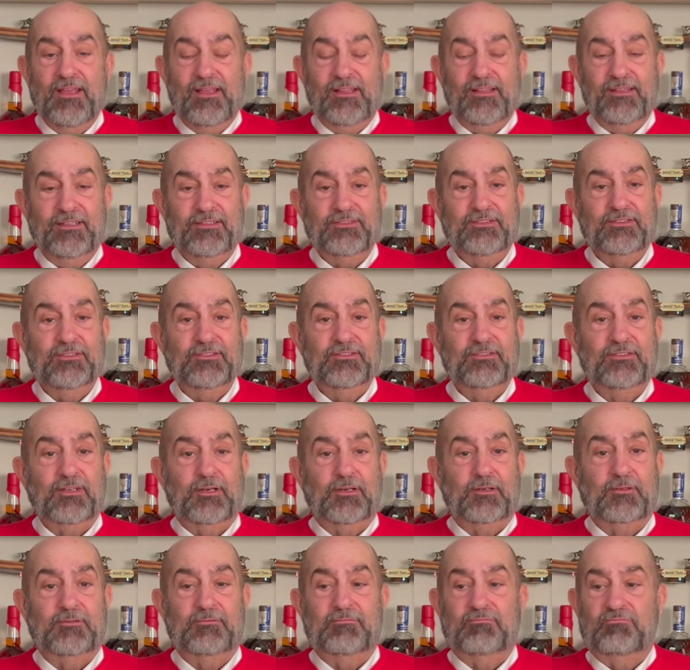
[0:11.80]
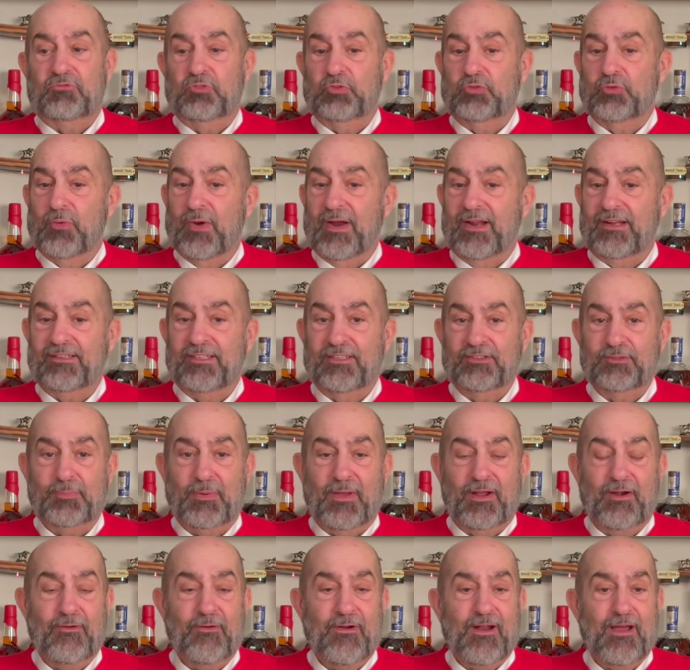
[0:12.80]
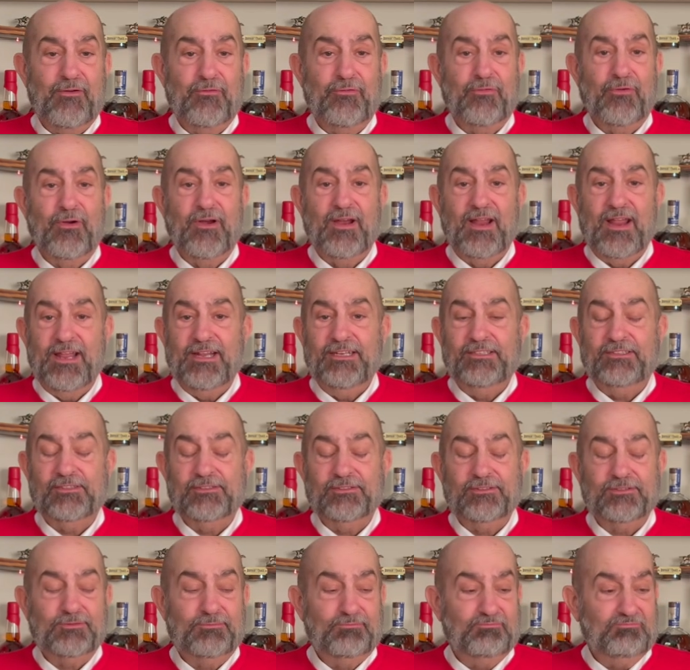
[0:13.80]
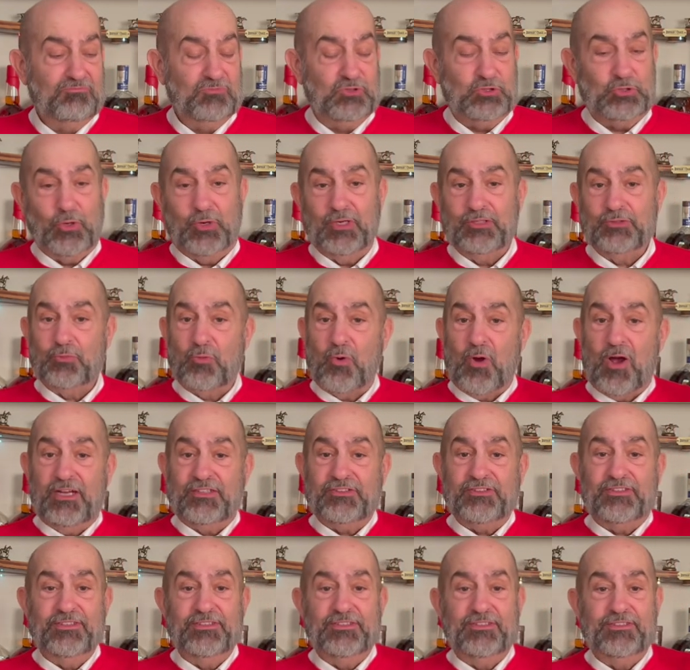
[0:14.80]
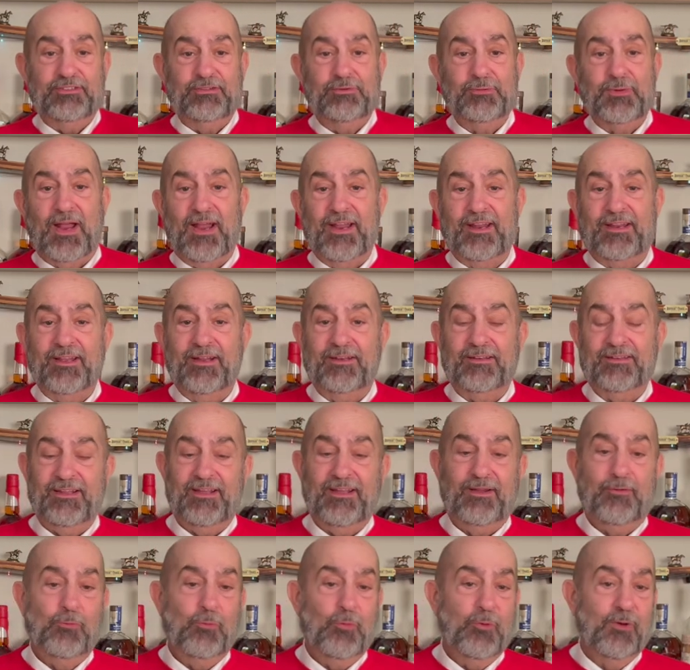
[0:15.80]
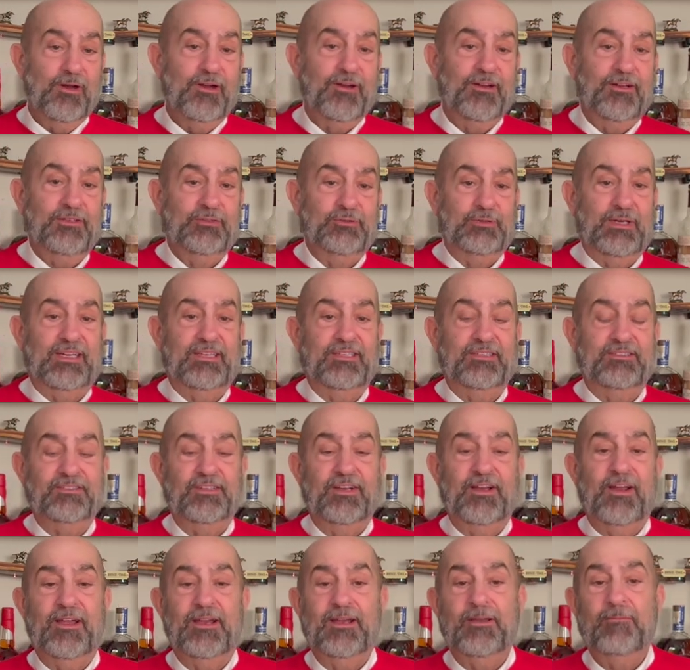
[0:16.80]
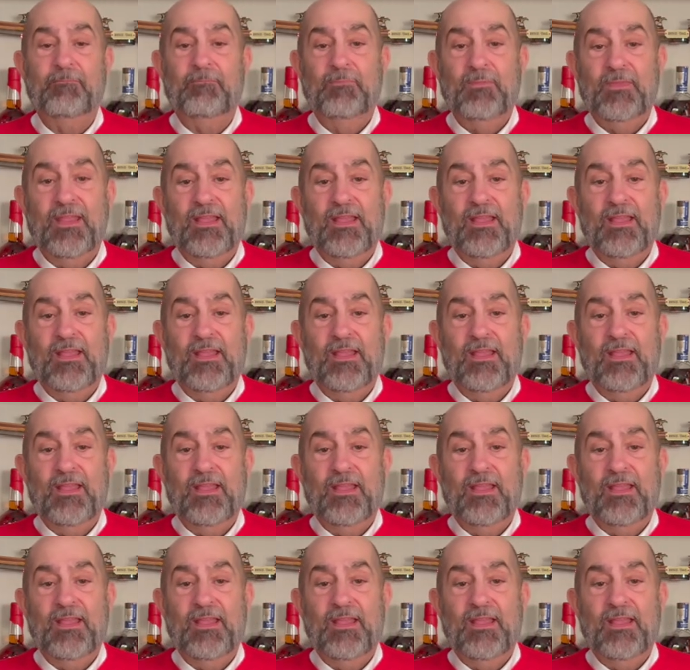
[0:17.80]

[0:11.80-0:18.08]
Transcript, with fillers: This is a drink that's been around for ages. George Washington drank it, and we're going to drink it tonight.